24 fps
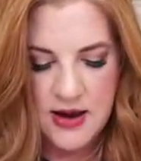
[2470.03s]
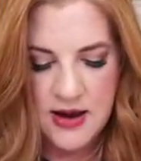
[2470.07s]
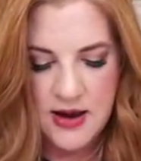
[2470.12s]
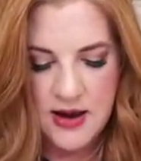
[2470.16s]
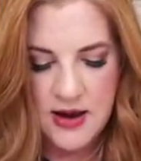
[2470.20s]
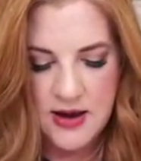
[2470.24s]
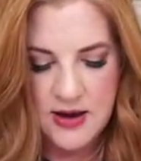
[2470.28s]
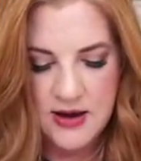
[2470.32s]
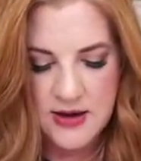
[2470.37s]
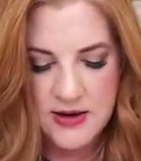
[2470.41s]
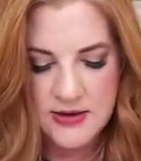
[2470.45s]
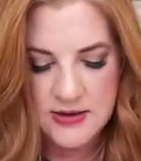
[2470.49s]

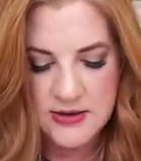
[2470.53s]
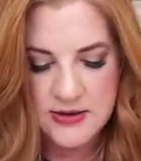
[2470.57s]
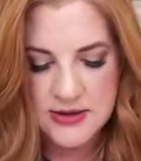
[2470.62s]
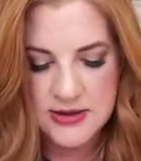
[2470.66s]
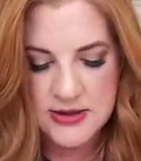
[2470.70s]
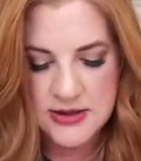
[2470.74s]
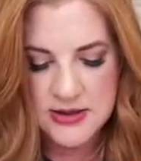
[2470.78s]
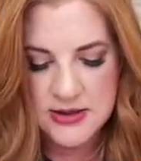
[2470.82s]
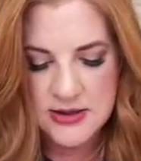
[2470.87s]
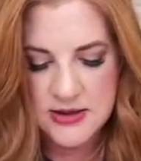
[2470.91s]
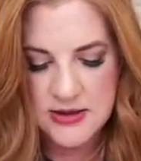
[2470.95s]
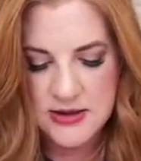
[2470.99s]
And
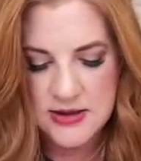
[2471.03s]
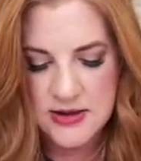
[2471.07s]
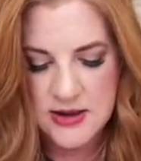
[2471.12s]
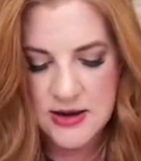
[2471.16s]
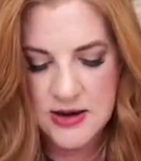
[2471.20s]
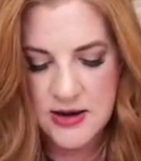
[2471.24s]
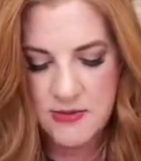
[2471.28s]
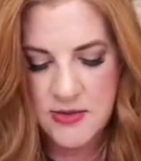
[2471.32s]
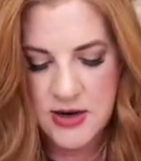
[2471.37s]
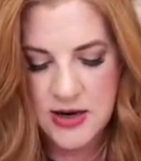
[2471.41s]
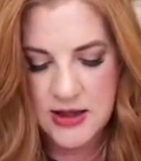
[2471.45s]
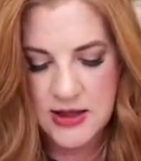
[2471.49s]

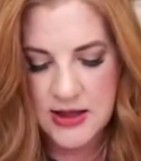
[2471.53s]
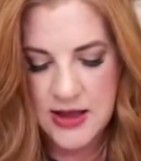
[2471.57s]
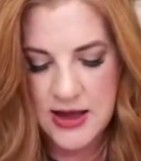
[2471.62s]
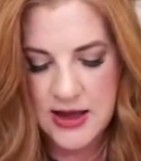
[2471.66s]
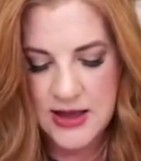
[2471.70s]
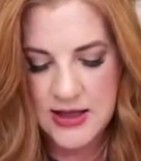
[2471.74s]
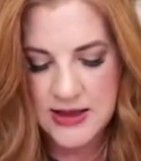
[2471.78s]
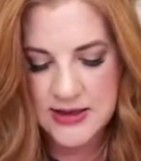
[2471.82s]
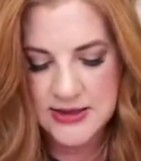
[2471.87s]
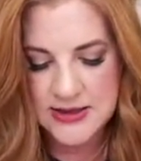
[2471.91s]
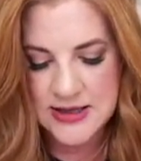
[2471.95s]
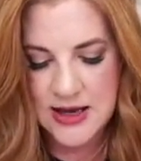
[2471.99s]
then I'm going to
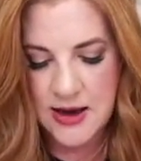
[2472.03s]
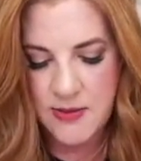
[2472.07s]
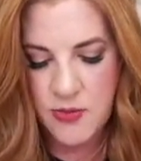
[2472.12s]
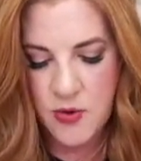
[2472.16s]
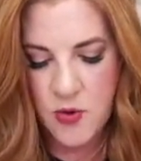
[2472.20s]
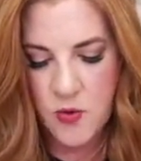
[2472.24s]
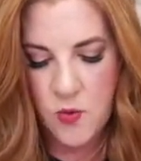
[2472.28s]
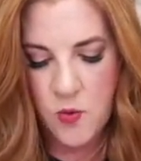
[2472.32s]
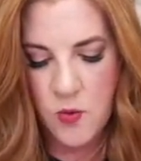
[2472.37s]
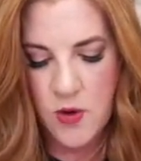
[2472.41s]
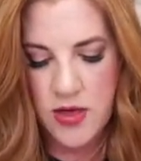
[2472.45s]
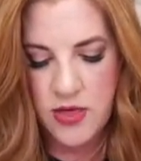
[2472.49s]
line this up
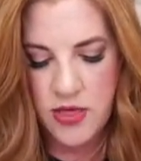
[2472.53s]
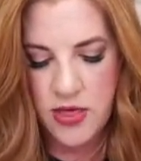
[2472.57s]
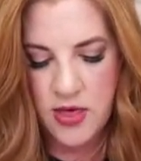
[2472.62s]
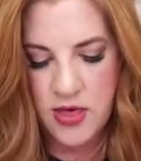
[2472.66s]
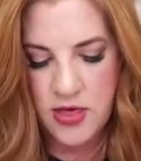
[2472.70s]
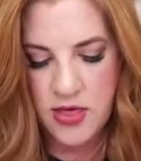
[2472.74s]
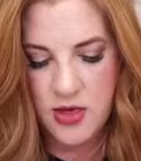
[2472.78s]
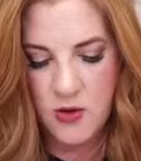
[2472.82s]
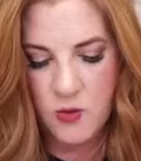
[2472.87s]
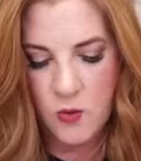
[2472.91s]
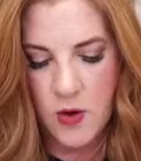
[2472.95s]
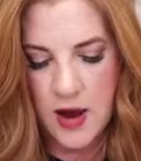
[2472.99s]
with
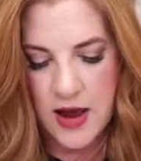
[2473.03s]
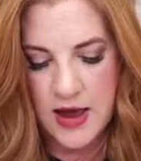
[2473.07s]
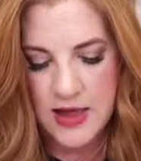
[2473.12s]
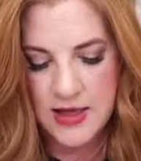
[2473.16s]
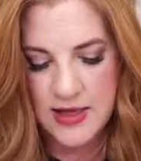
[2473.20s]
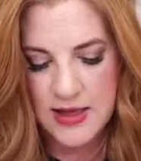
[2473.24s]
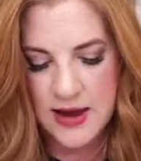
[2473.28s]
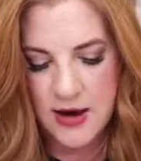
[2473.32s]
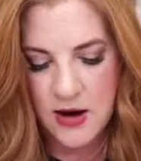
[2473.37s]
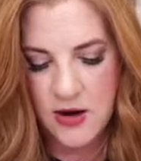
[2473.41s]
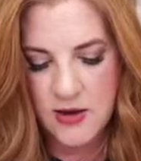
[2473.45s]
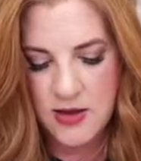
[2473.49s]
the white
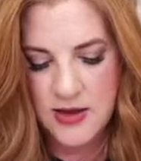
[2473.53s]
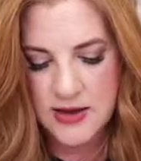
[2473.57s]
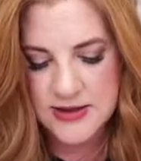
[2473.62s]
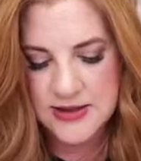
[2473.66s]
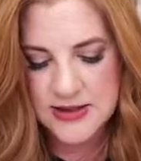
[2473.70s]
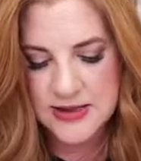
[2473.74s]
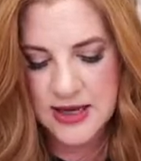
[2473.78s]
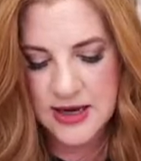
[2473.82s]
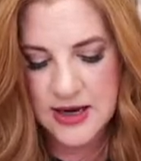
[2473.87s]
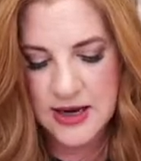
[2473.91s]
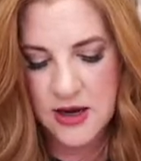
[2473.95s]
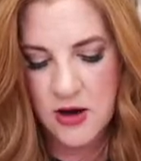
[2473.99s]
layer
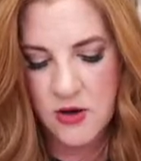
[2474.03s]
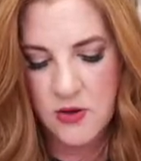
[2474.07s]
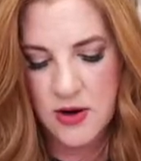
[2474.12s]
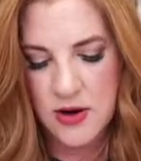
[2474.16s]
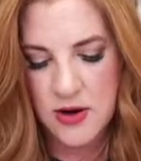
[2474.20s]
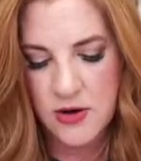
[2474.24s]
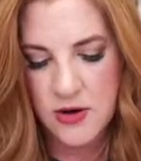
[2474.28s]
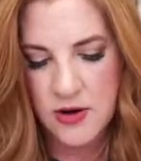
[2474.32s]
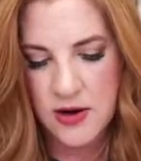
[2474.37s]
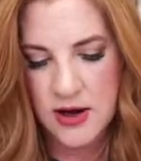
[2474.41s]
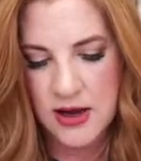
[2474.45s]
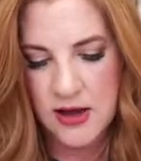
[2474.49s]
that's going to go
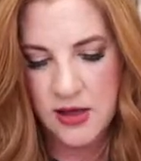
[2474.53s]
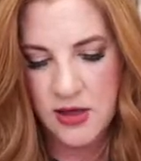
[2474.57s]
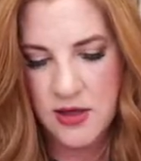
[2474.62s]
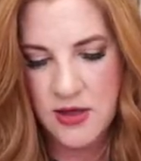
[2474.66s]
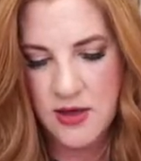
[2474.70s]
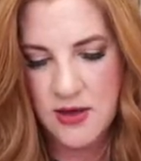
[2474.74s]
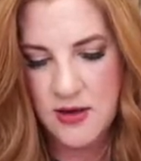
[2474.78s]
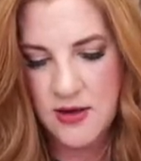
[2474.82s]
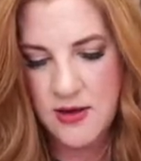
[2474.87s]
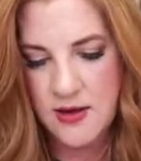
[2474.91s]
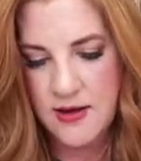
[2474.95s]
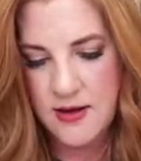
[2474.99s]
underneath.
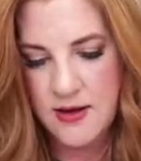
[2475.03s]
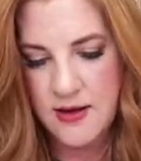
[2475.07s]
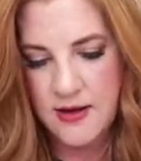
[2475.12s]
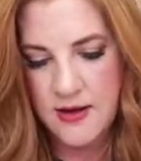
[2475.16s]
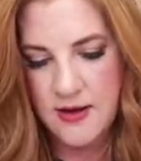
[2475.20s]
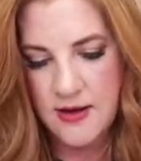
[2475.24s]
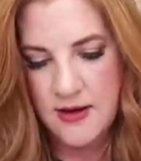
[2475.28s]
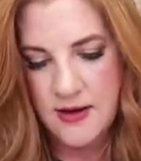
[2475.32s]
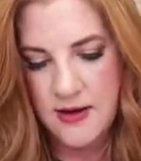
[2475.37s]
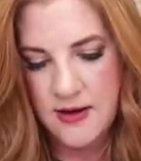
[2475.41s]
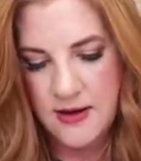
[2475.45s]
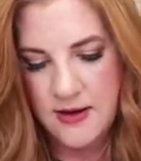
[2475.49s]

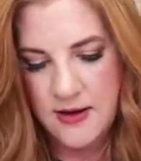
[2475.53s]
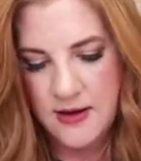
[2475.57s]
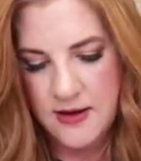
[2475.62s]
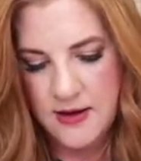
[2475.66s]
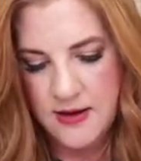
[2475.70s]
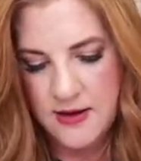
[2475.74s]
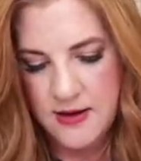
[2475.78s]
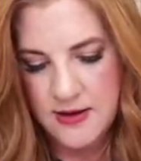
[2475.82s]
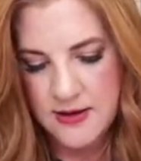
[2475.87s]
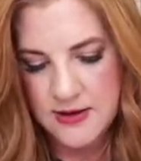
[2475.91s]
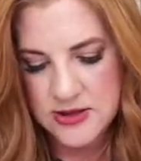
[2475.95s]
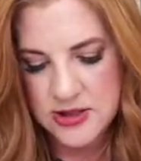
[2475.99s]

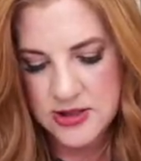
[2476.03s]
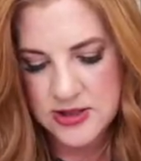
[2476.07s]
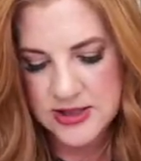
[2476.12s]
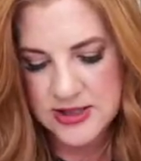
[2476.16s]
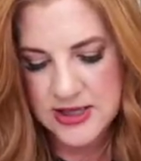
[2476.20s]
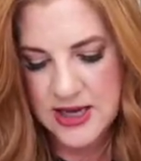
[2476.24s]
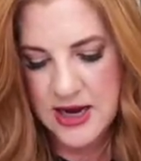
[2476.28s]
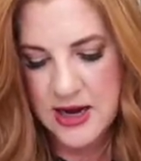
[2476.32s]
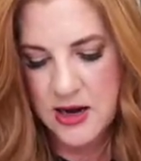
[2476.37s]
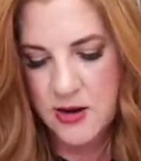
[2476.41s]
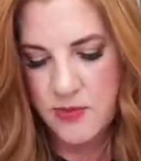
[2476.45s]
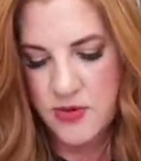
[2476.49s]
Just
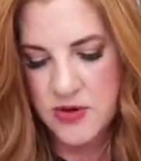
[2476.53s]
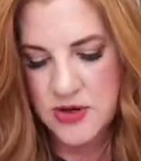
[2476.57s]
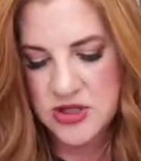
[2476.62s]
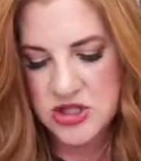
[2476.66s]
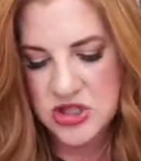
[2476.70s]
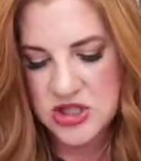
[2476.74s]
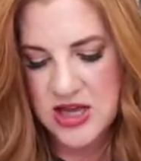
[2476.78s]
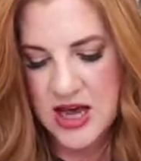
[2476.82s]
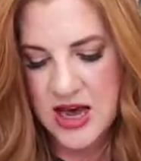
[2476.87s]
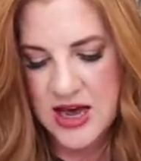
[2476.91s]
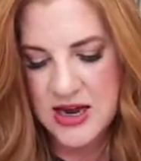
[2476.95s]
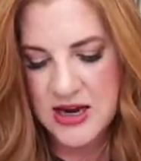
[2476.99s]
kind of
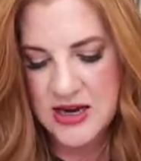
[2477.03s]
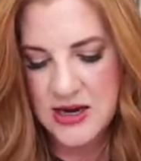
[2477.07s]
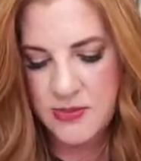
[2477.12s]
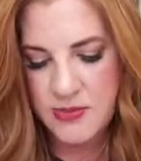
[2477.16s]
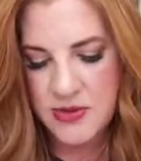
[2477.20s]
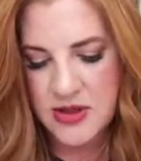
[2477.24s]
push that into